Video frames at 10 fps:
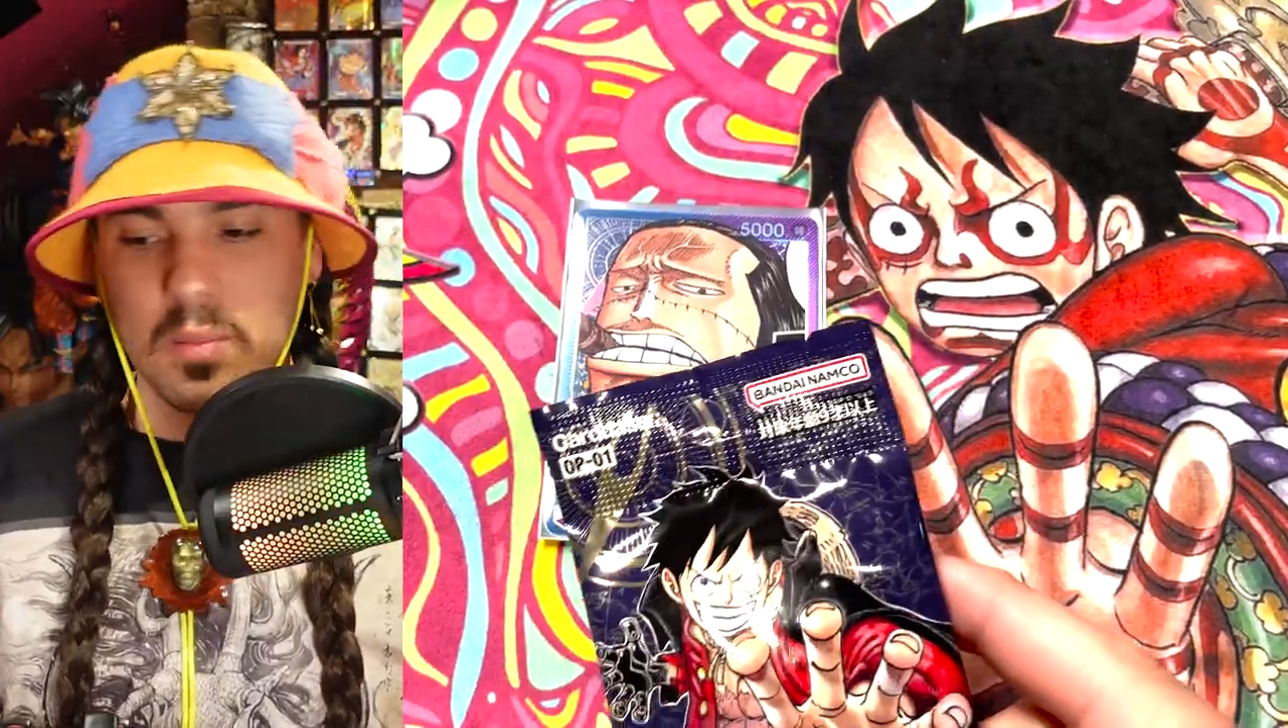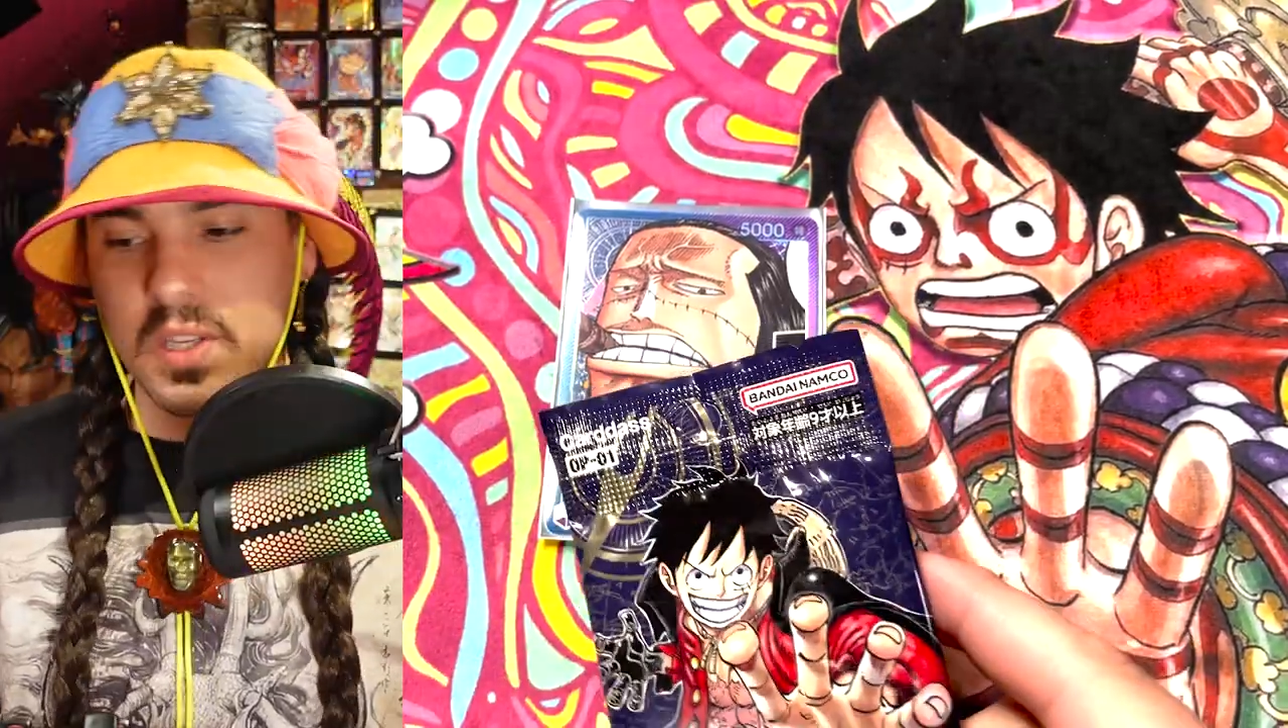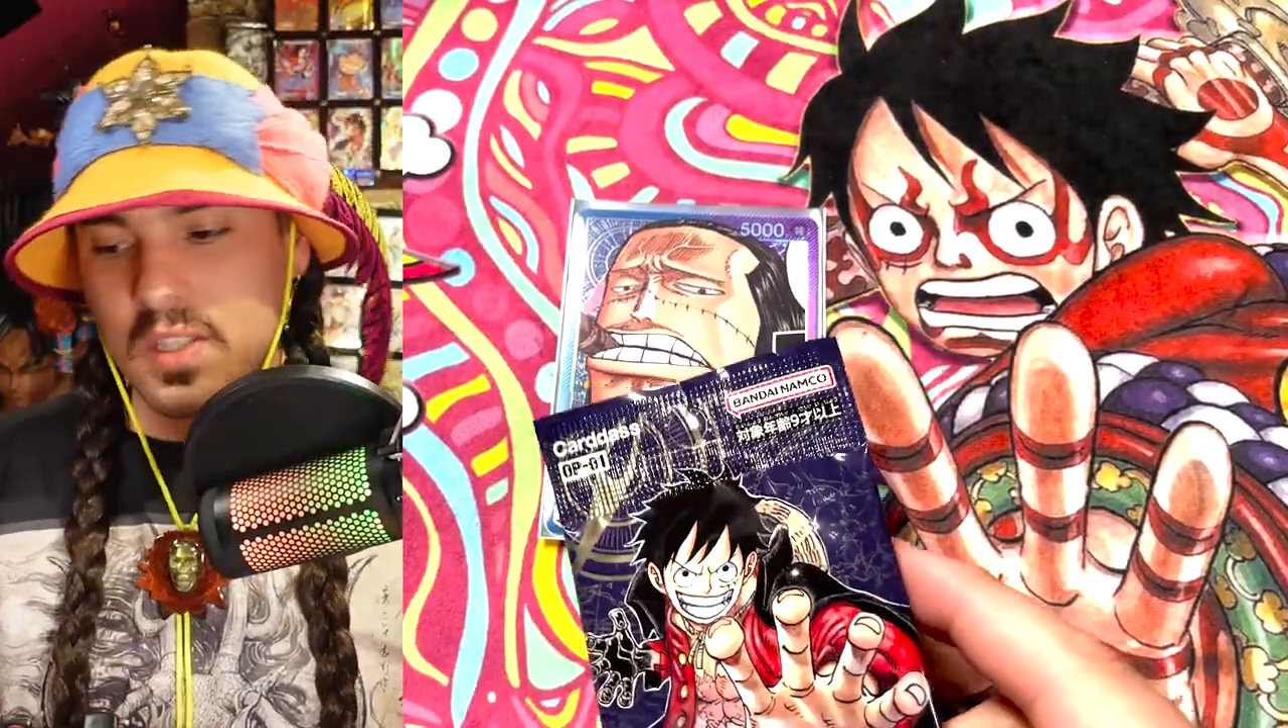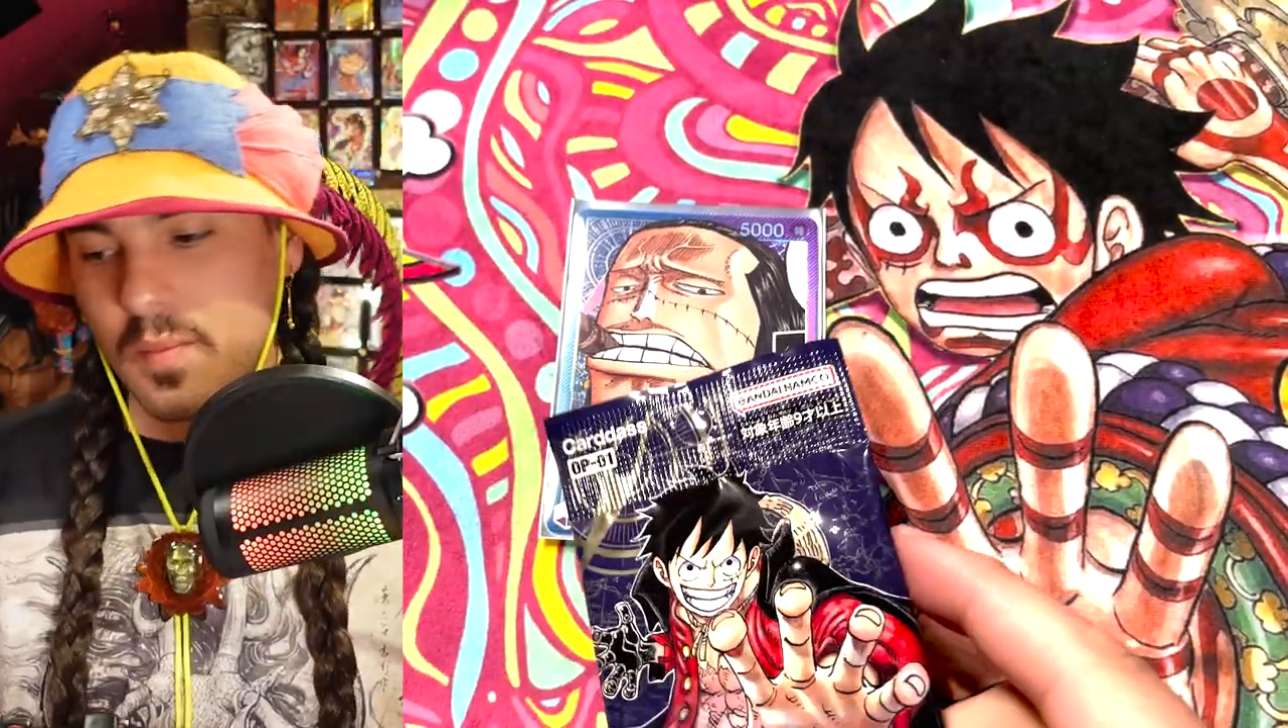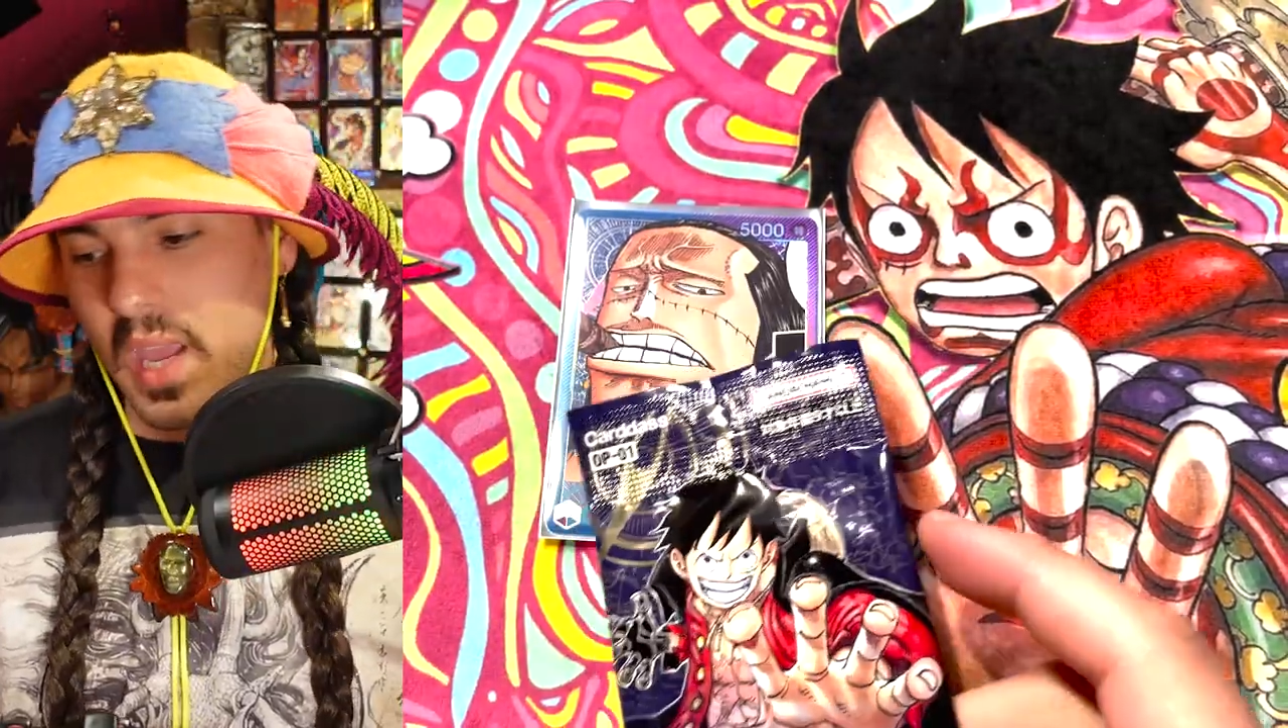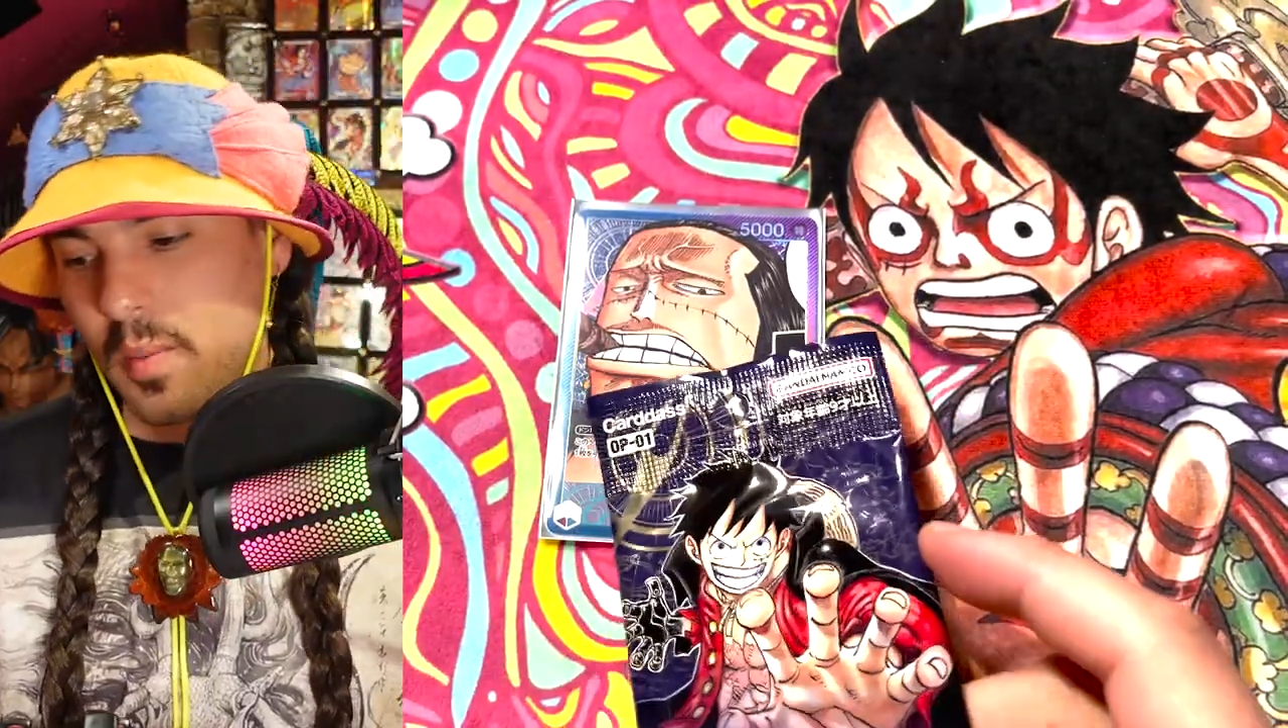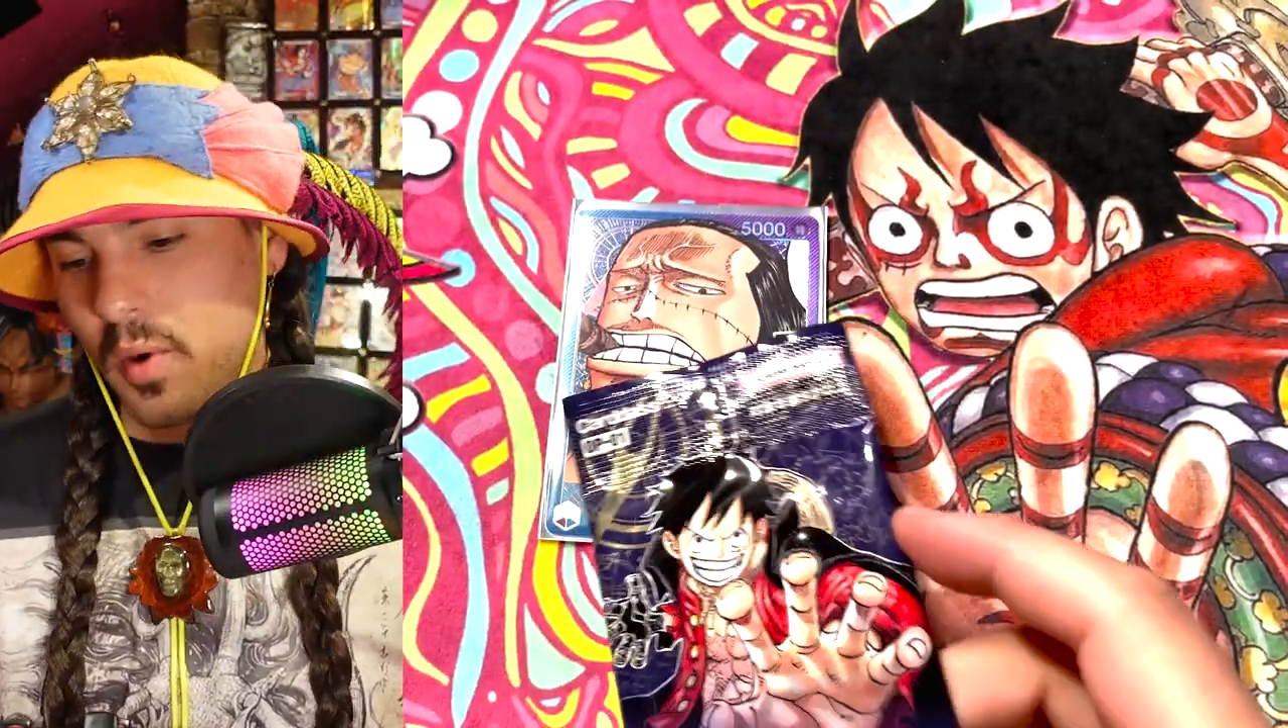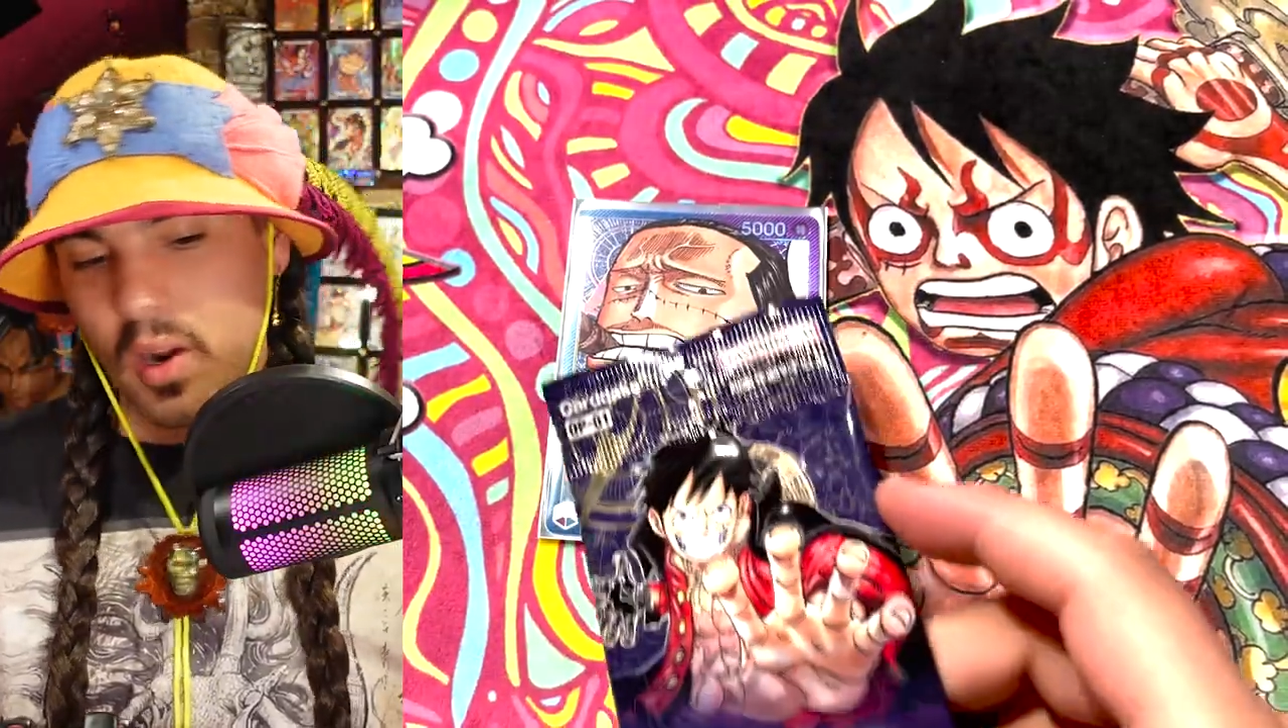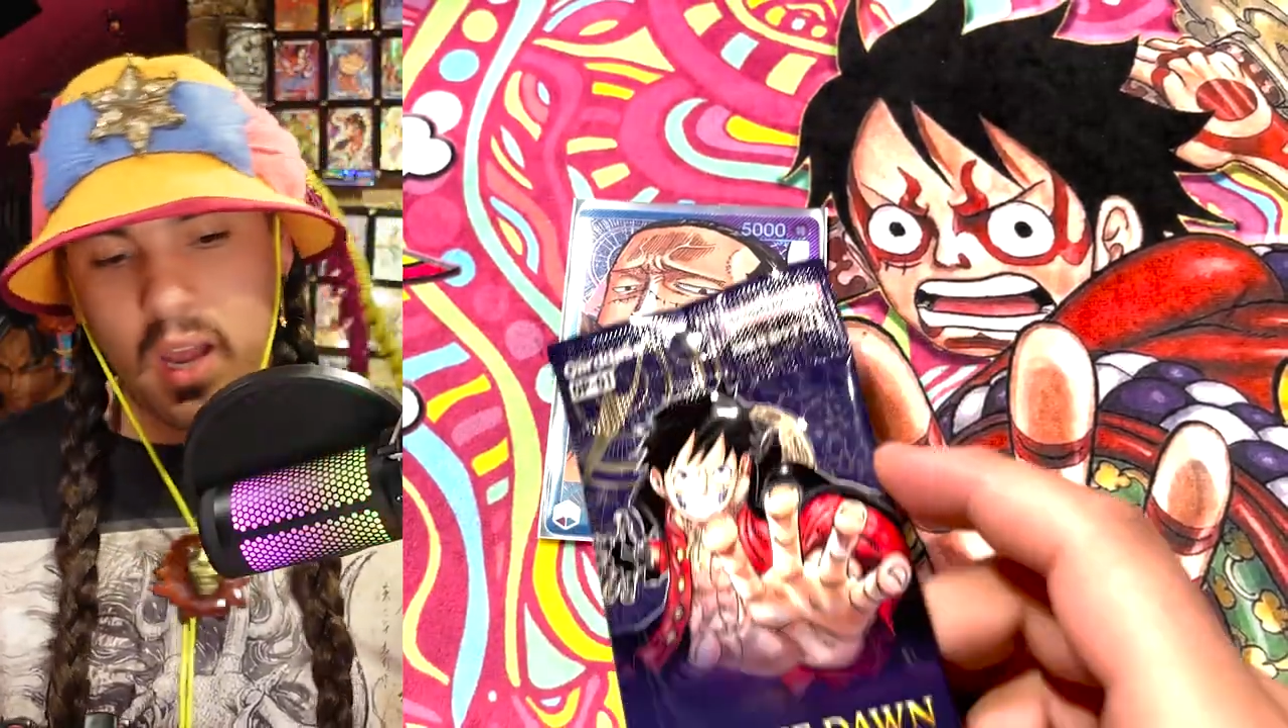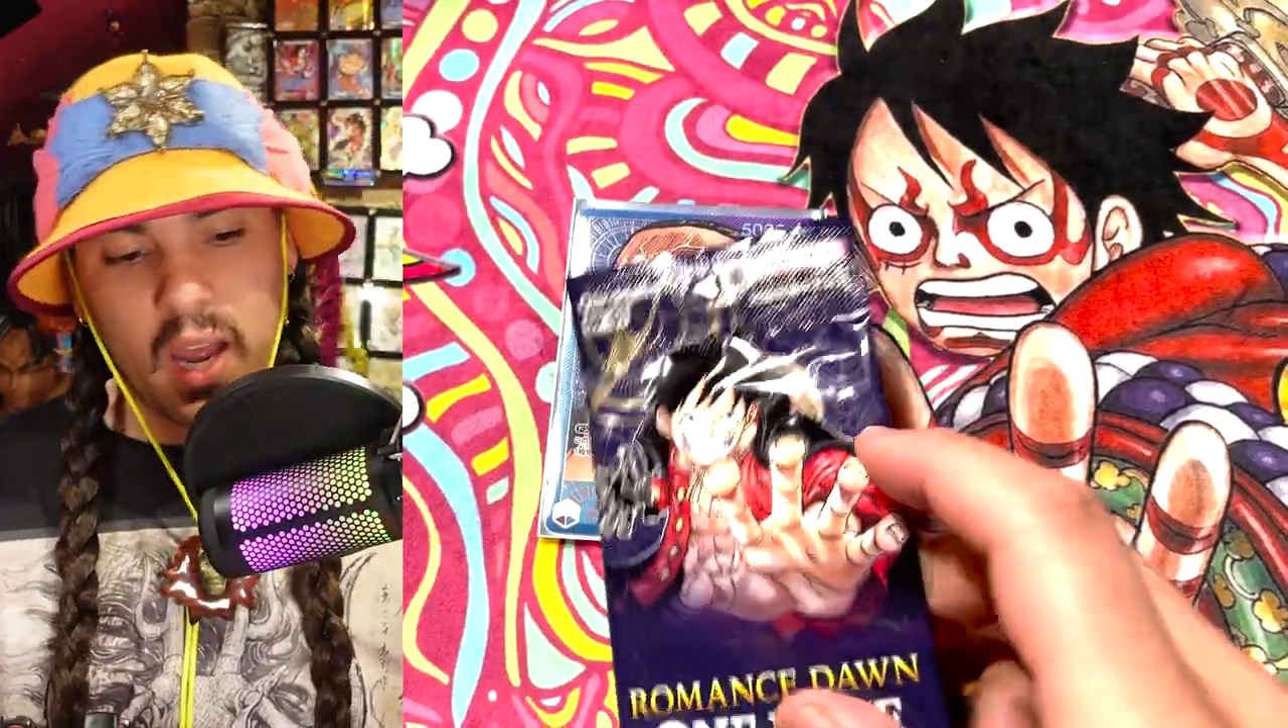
a piece of paper